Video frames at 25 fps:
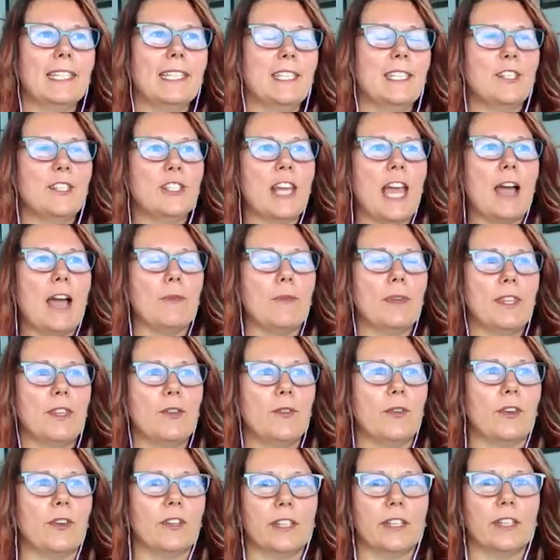i got to chat with
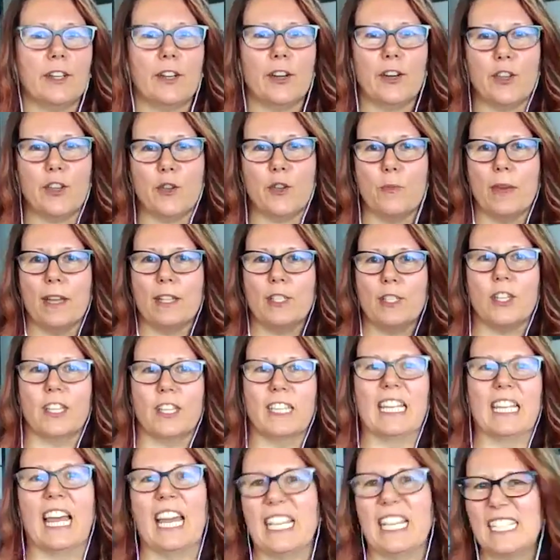you earlier you
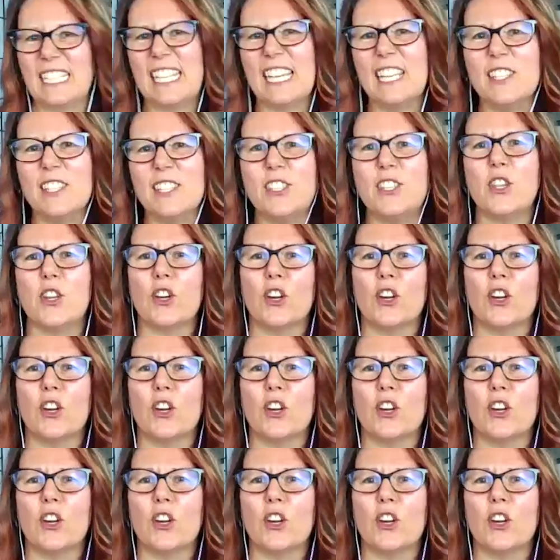mentioned like since